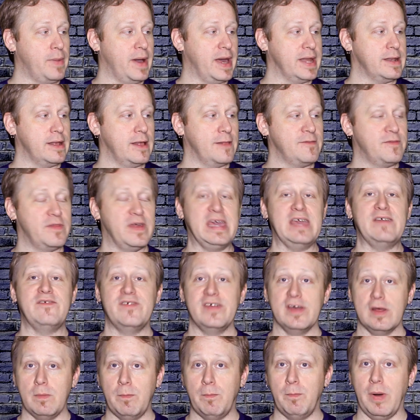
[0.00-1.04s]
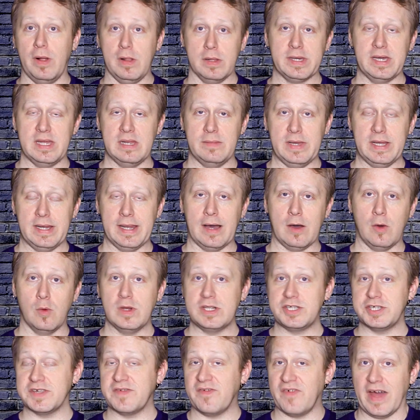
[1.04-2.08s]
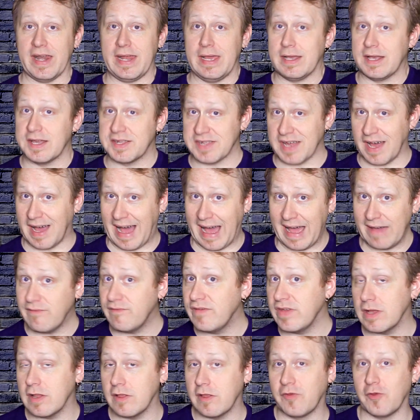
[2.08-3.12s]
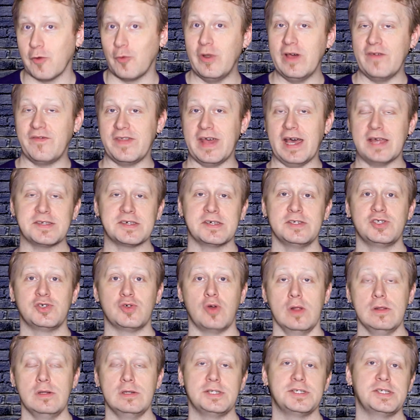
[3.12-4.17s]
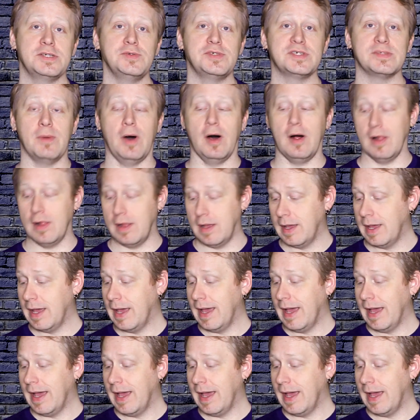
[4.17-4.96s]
but they feel bulky to me now, which is funny because I feel that the Rift S controller is too small.